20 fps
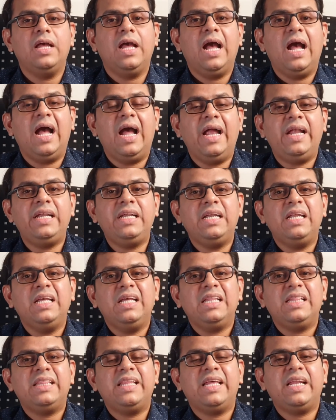And
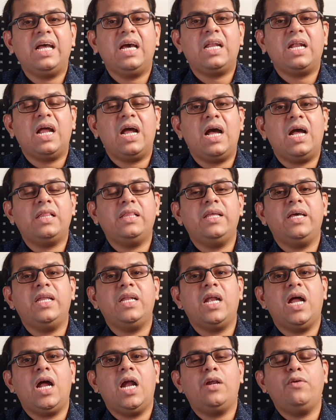there are
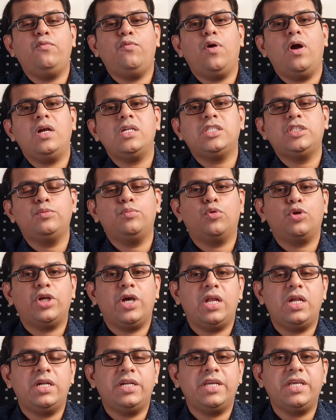other advanced
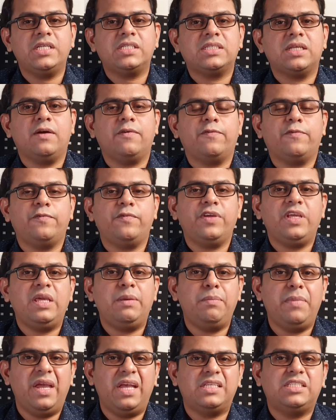modalities of
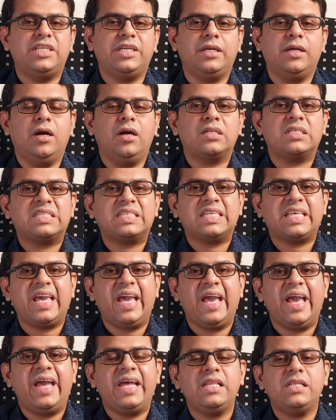imaging or
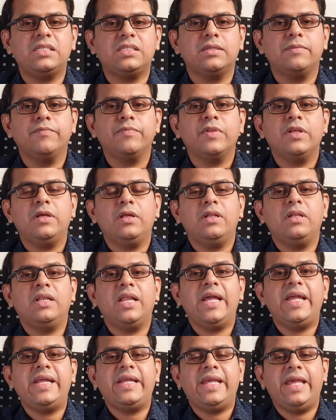scans
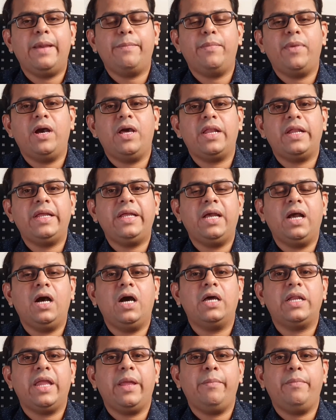like MRI
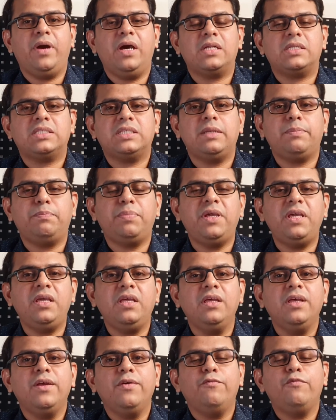or
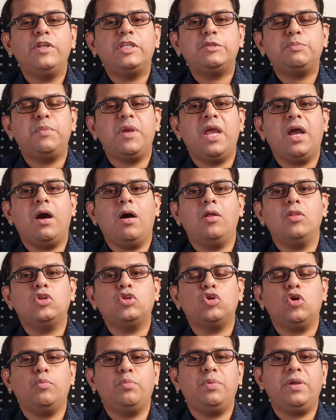MRCP, which may
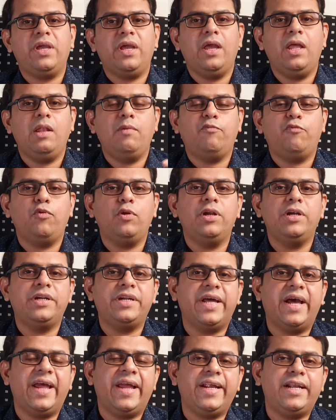also be helpful in
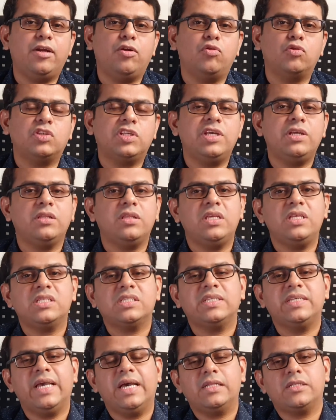diagnosing
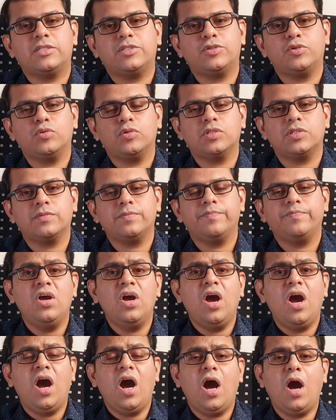these gallstones.
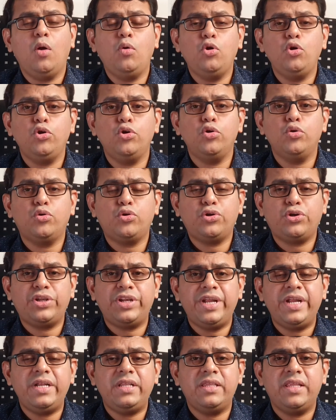How do you
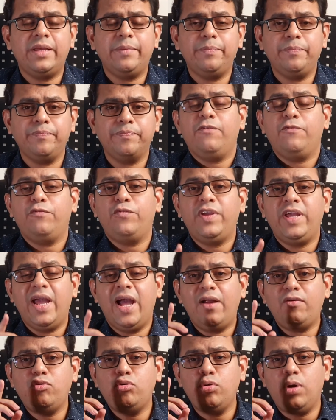treat them? We
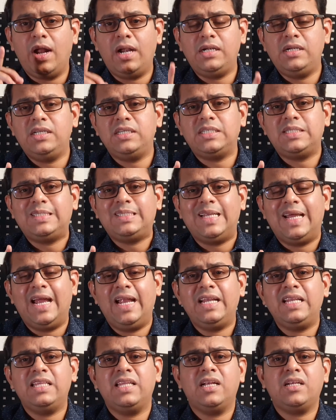have to
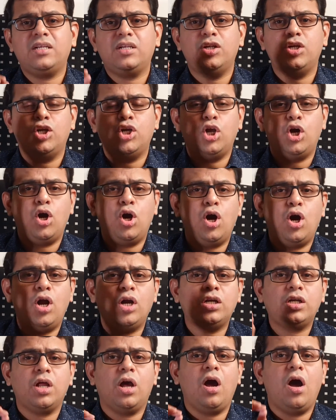understand that
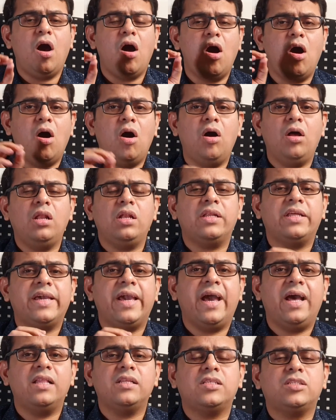not all
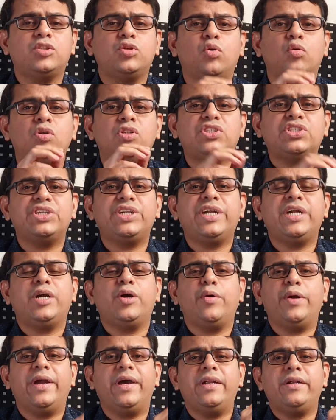gallstones
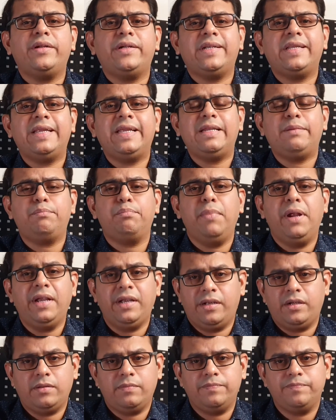require
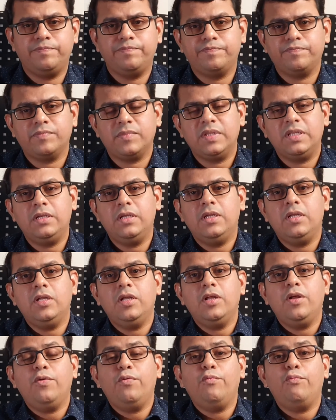treatment.
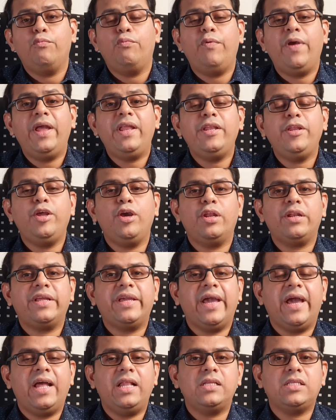When your
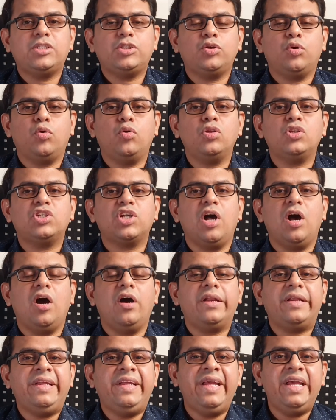gallstones
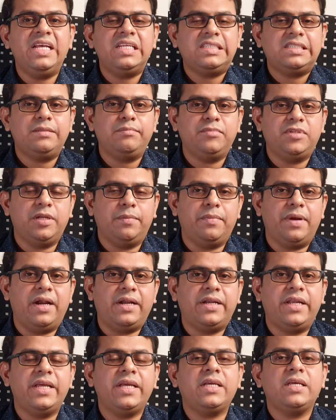are
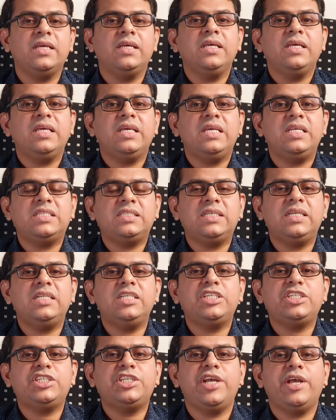asymptomatic,
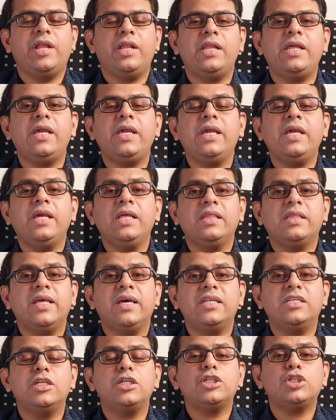essentially
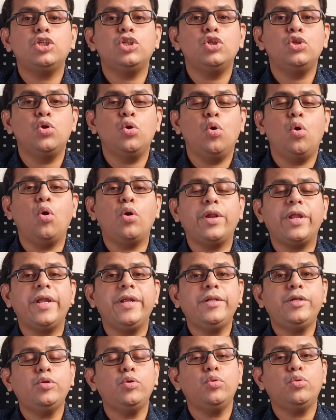there is no
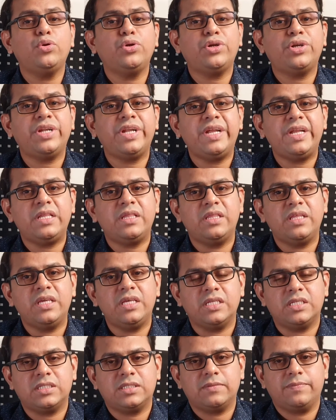need to treat
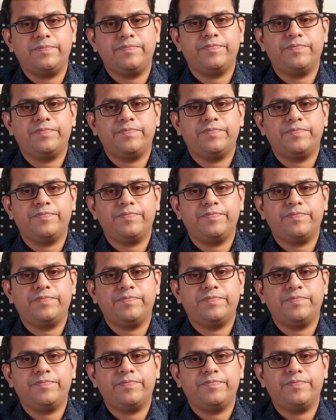these.